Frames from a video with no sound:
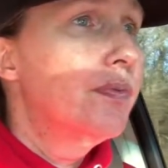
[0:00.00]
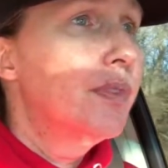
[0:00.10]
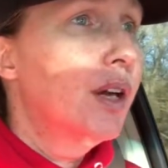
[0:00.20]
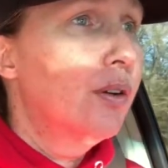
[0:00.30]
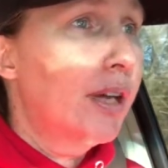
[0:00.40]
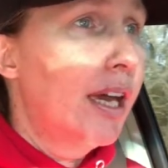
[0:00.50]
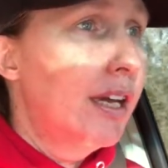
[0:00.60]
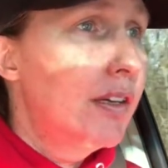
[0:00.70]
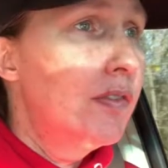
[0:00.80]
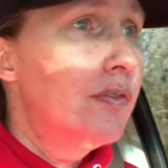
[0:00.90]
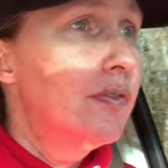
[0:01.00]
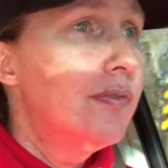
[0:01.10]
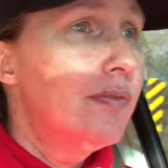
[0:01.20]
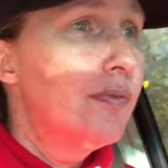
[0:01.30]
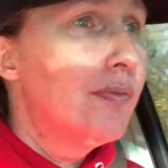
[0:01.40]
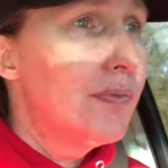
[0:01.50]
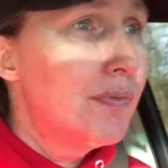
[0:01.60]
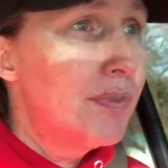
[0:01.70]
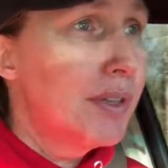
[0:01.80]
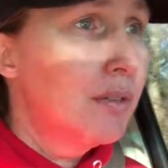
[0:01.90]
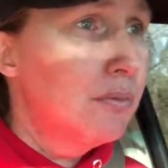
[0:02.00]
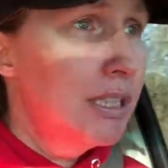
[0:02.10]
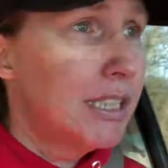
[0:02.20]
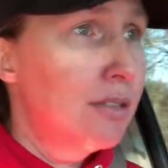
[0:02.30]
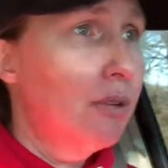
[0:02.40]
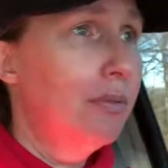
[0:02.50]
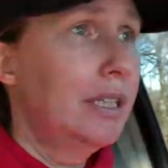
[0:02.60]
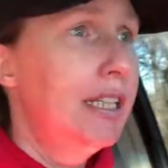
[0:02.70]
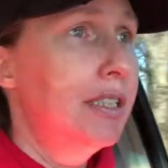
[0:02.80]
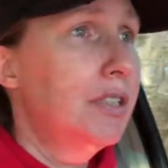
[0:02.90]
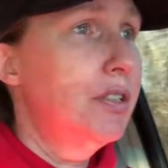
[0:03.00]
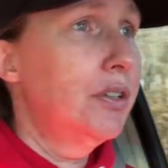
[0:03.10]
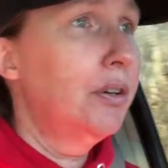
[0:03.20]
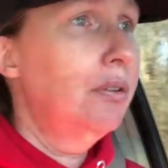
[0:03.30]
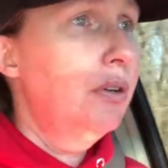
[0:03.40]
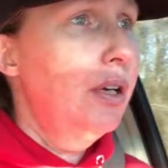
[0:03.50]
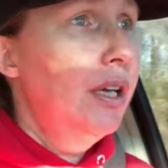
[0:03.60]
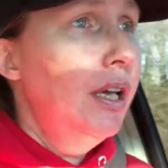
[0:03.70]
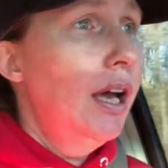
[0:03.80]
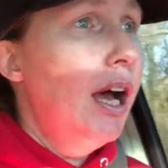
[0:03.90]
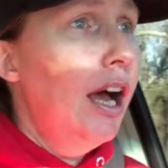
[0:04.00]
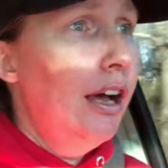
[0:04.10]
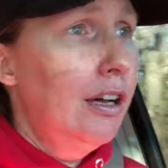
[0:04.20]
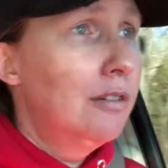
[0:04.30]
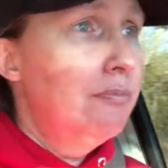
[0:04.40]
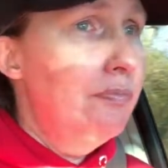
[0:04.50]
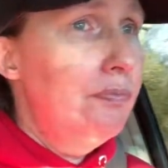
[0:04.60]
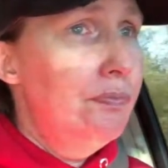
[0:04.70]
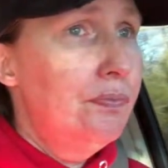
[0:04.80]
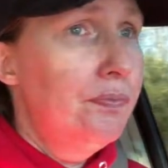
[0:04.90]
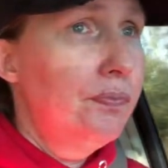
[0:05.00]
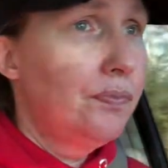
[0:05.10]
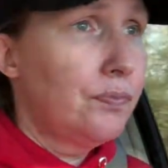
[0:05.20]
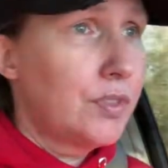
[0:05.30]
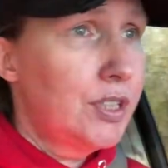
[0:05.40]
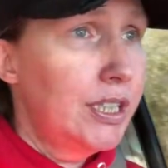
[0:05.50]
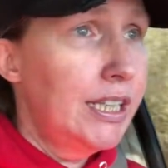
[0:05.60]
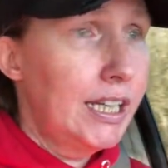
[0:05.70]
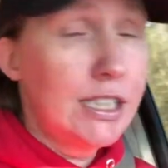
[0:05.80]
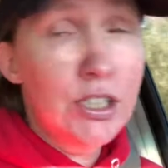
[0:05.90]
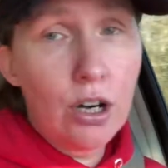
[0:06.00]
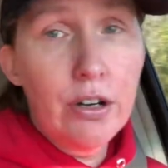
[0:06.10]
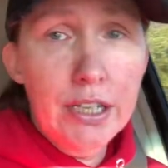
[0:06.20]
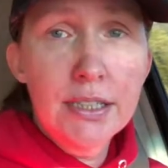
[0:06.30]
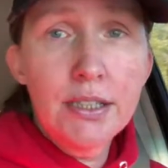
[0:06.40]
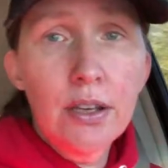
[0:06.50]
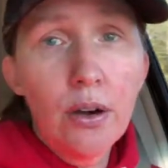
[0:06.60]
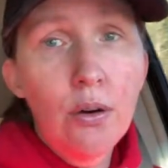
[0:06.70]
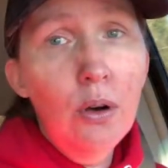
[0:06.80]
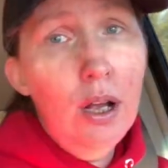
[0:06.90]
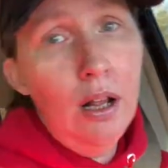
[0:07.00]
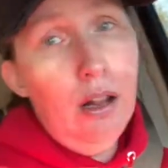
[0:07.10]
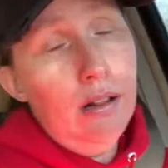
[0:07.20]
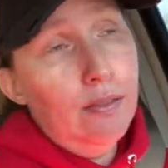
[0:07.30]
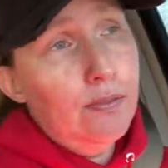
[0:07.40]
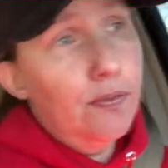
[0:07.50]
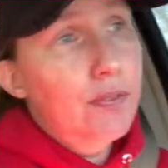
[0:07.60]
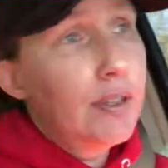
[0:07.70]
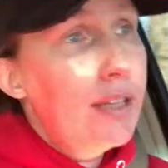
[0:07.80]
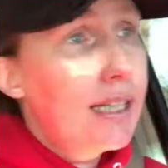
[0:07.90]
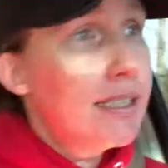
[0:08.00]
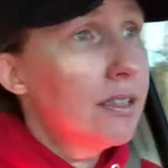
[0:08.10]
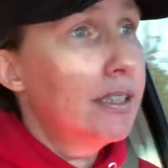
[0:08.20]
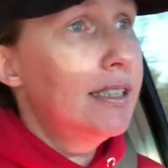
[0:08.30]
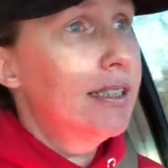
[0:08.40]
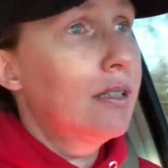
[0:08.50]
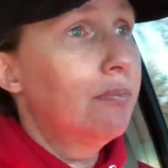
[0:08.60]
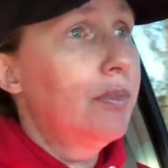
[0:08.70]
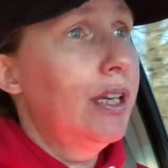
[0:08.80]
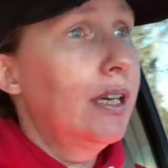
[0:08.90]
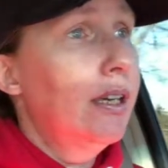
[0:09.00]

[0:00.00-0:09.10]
okay, we did what we need to do to get it started. So that's at least something.